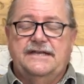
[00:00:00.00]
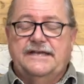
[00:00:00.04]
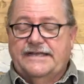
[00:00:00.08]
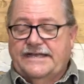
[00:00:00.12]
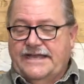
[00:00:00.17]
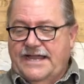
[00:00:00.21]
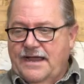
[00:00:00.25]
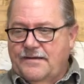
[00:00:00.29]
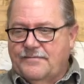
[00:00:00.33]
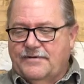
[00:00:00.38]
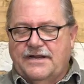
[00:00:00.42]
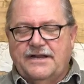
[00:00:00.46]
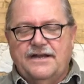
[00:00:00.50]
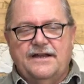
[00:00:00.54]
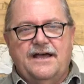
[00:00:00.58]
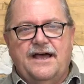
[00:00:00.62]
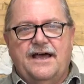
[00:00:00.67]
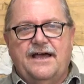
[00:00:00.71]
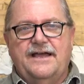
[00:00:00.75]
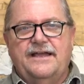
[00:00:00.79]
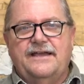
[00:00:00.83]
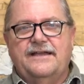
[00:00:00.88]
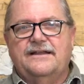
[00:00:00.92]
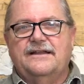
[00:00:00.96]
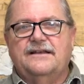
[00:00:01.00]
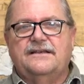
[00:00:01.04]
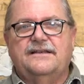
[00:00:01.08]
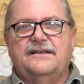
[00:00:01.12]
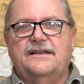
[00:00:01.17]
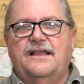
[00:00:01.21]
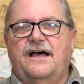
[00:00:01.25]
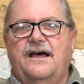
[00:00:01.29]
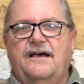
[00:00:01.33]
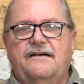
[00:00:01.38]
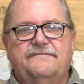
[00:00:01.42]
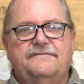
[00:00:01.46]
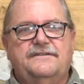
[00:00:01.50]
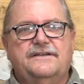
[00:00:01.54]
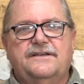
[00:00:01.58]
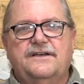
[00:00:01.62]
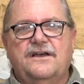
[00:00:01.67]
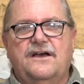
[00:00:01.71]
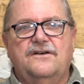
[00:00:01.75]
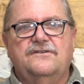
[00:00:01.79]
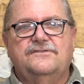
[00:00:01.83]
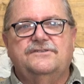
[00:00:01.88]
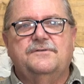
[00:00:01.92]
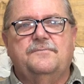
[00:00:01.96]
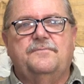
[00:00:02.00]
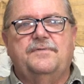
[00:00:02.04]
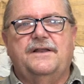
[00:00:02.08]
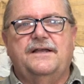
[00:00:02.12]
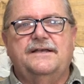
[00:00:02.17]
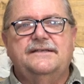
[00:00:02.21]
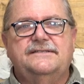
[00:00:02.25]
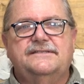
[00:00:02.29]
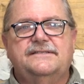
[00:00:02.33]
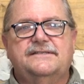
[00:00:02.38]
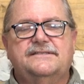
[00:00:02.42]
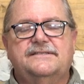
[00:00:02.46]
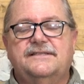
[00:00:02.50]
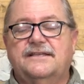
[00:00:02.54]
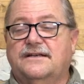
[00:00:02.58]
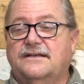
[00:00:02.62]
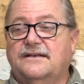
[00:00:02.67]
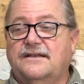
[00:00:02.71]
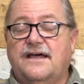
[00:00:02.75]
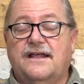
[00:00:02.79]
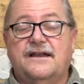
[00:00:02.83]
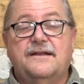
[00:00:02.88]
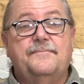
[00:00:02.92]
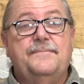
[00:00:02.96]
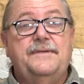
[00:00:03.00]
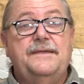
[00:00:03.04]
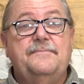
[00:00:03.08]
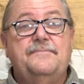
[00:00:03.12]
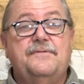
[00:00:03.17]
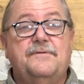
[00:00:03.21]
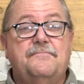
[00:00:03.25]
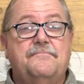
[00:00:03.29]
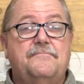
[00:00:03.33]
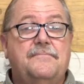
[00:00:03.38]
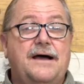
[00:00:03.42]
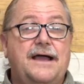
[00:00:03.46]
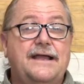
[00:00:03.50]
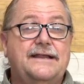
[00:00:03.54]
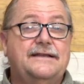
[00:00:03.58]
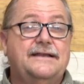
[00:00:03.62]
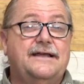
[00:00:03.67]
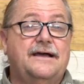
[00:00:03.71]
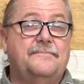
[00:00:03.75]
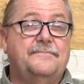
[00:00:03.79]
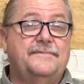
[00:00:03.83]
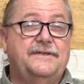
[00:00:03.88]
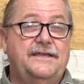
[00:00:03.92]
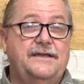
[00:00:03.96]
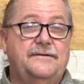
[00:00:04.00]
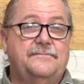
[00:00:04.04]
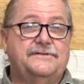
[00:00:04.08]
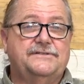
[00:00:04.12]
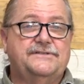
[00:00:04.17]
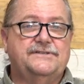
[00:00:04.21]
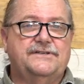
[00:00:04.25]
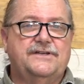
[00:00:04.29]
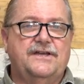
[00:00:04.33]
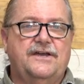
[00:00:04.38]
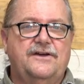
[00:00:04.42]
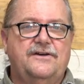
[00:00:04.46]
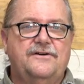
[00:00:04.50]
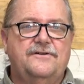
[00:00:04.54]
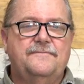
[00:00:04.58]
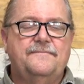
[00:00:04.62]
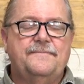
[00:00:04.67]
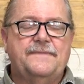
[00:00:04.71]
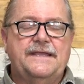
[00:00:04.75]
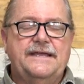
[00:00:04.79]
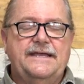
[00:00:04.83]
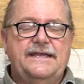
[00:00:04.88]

Cameron and I love to go to places that a lot of people might not be able to go,